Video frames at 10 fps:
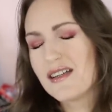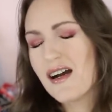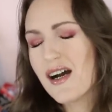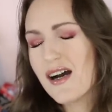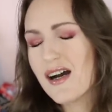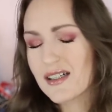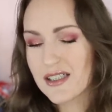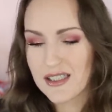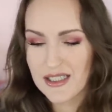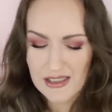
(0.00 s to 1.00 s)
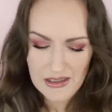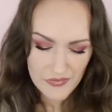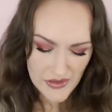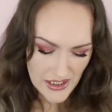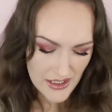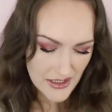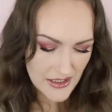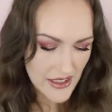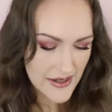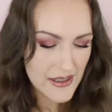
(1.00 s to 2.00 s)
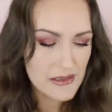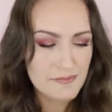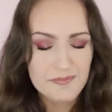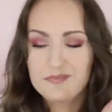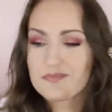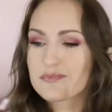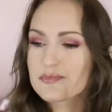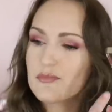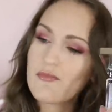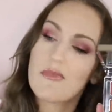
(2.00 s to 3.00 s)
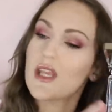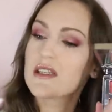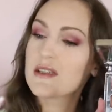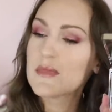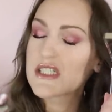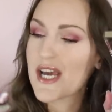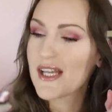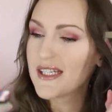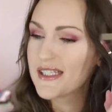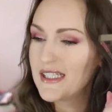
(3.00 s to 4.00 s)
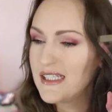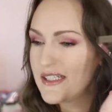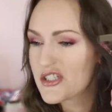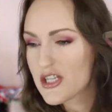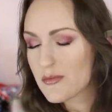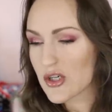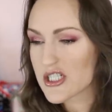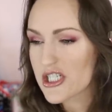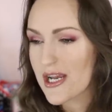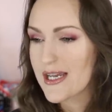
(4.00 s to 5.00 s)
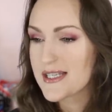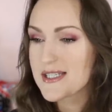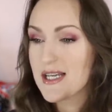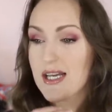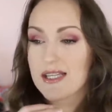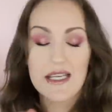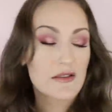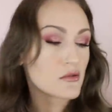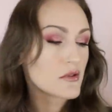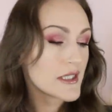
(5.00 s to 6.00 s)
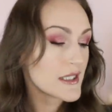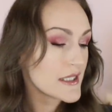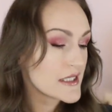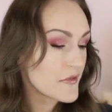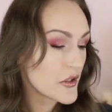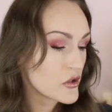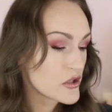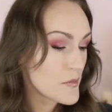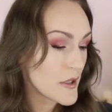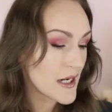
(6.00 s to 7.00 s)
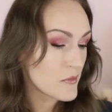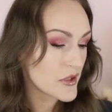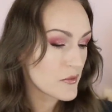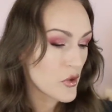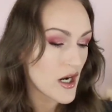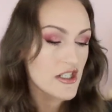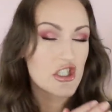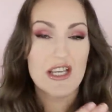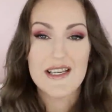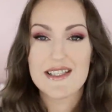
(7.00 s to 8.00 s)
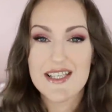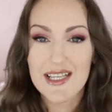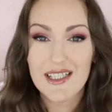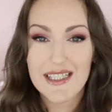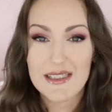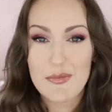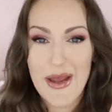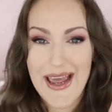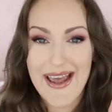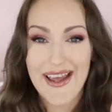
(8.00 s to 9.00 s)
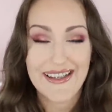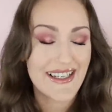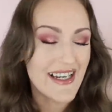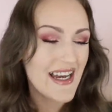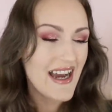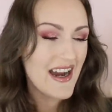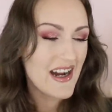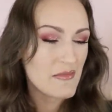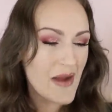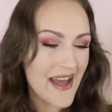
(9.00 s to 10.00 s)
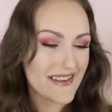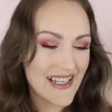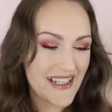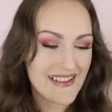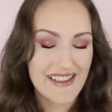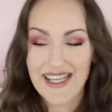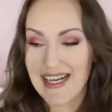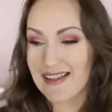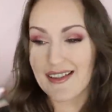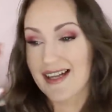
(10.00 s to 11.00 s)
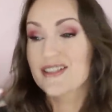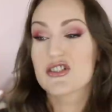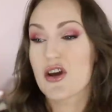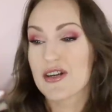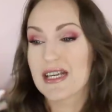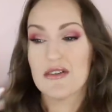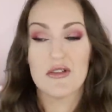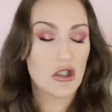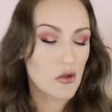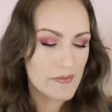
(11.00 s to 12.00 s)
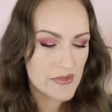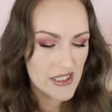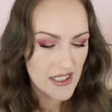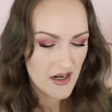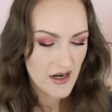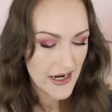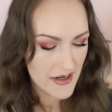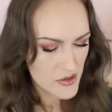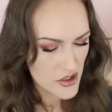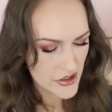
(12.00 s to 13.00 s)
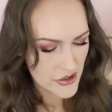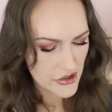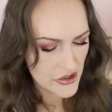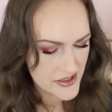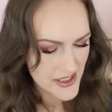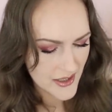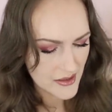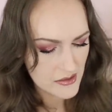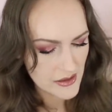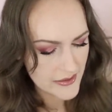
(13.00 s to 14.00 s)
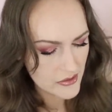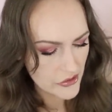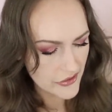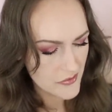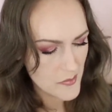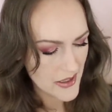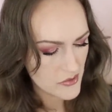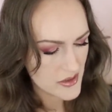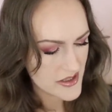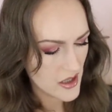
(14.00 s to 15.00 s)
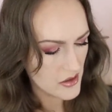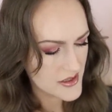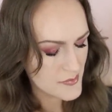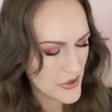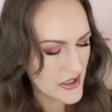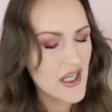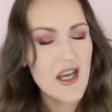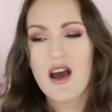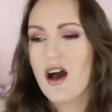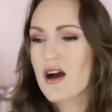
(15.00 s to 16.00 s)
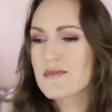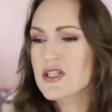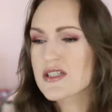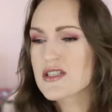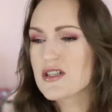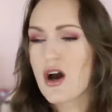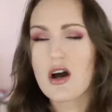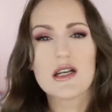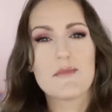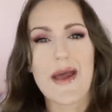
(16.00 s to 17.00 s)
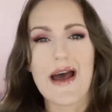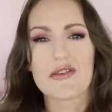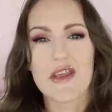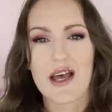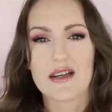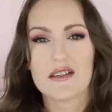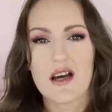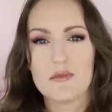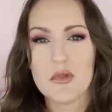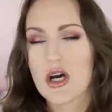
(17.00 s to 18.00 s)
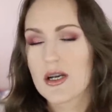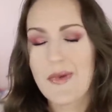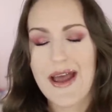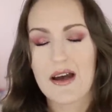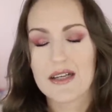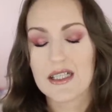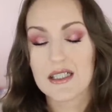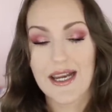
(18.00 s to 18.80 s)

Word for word: Yuck. The, um, the metallic shimmery shades. They're really difficult to pick up with a brush. They seal in the pan um, and then they like don't even grip to the eye. I'm sure you could use like a glitter glue for better results, but I'm just not about that. I'm not about it.